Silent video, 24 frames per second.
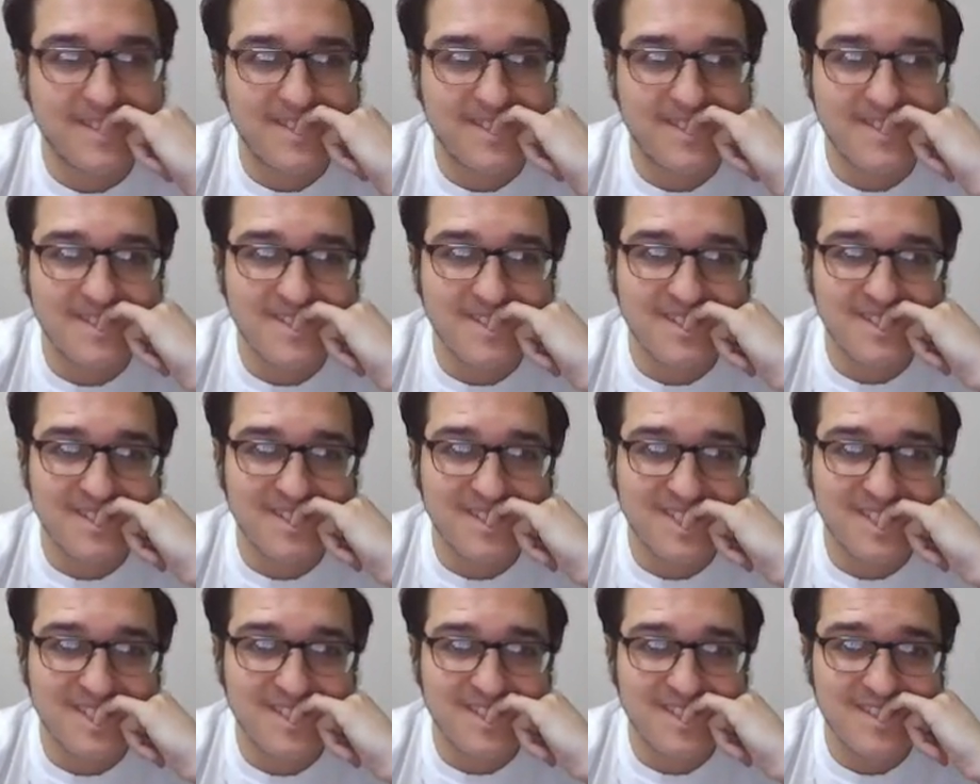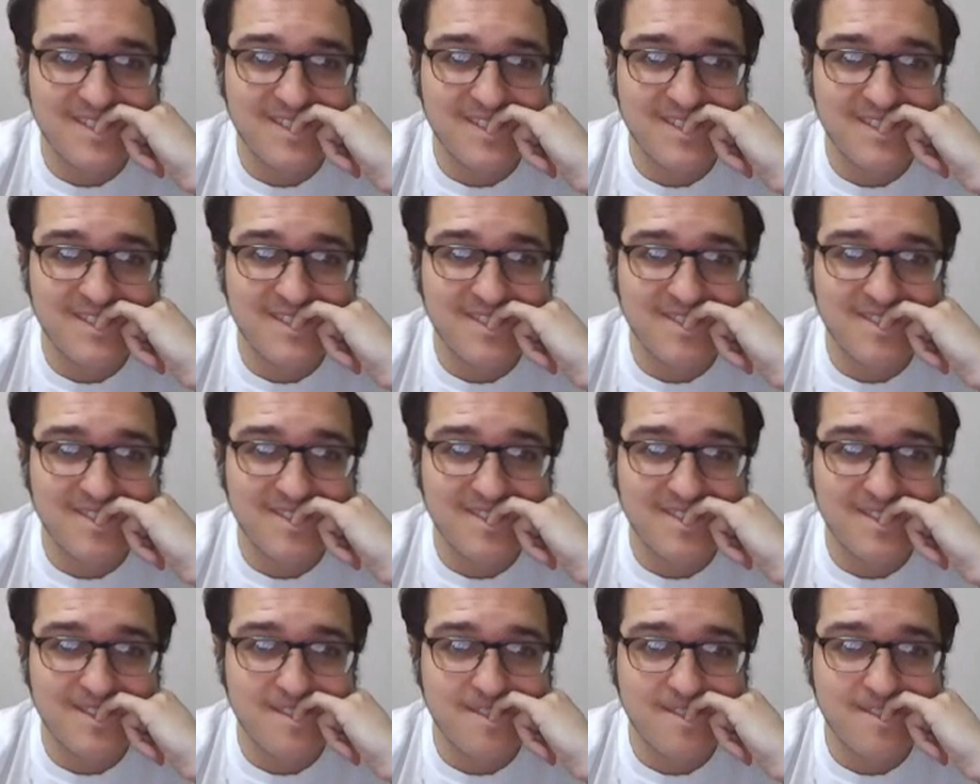
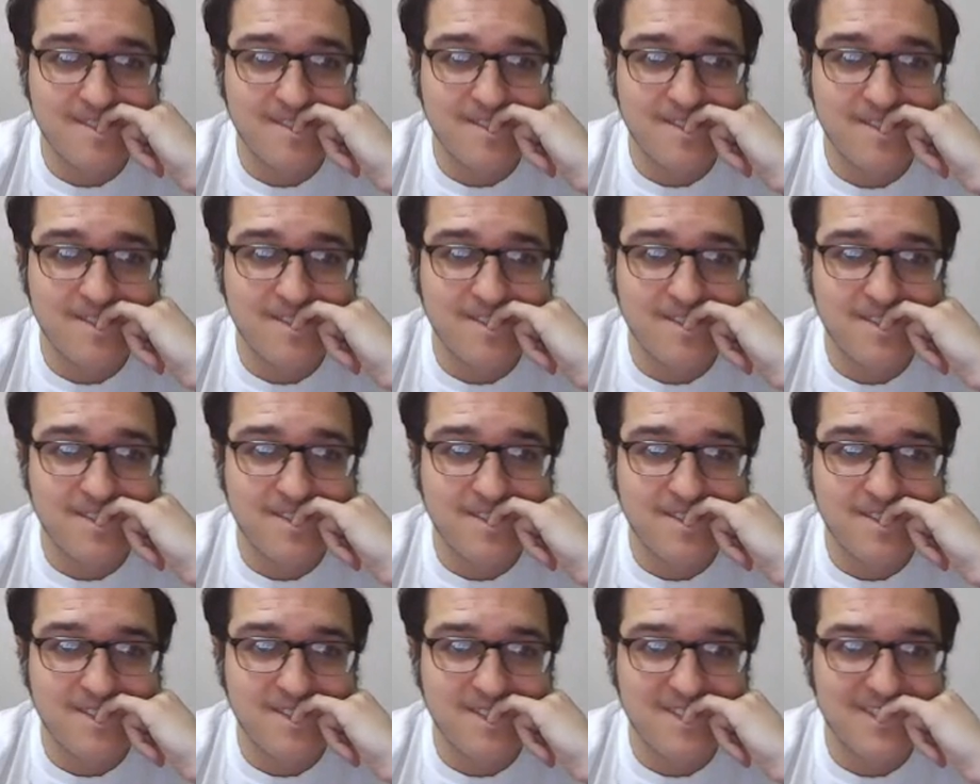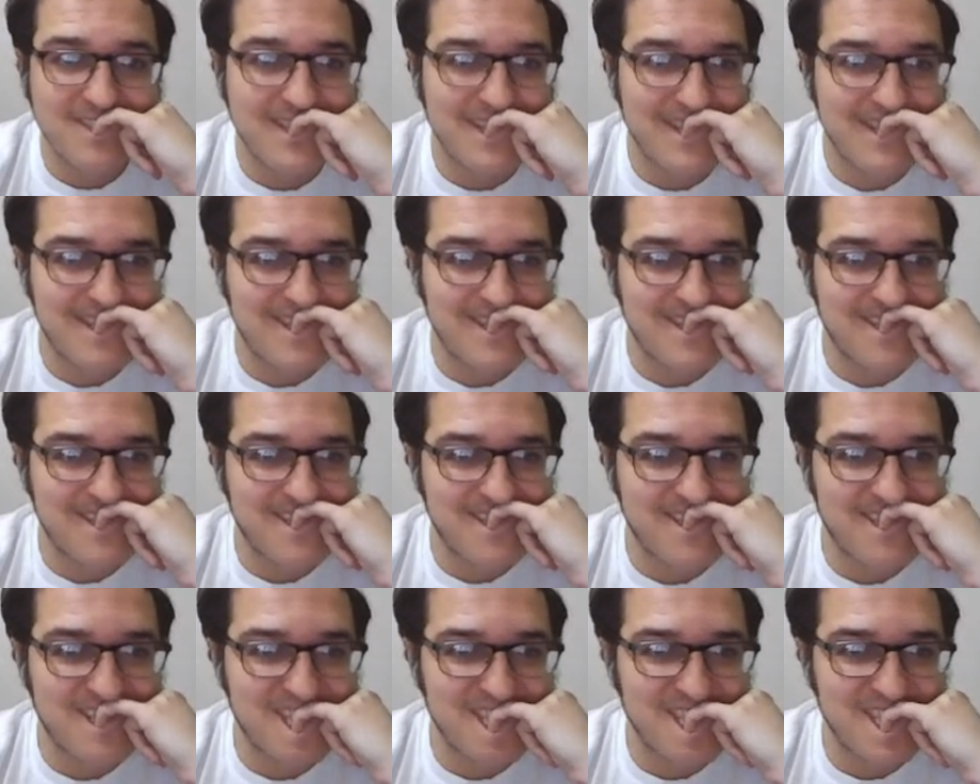
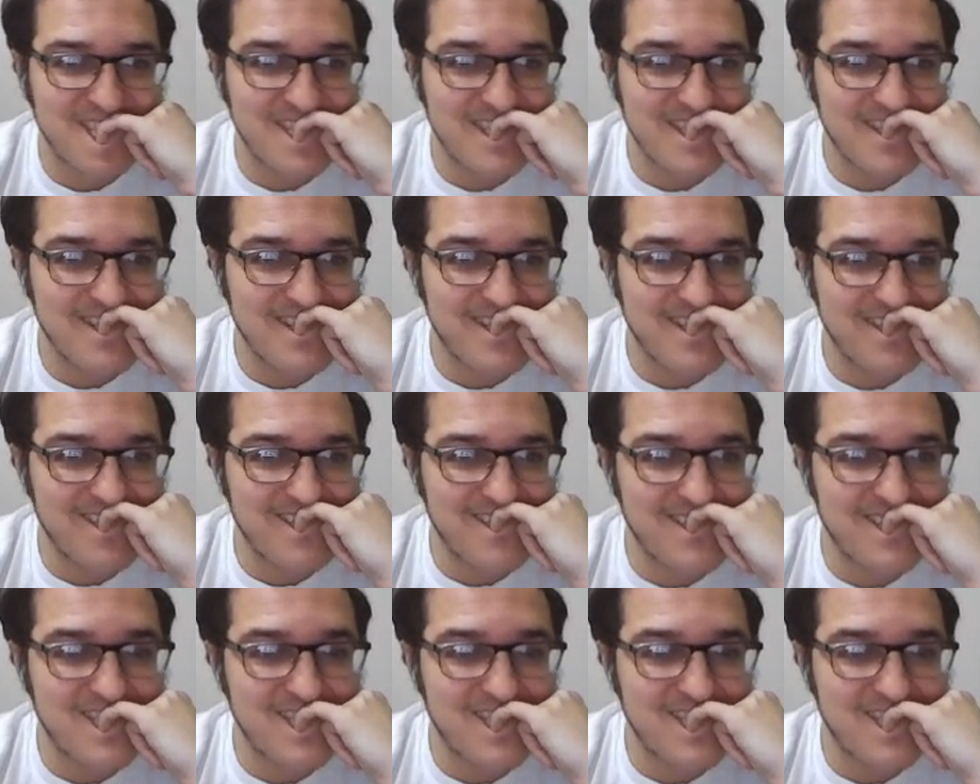(silent)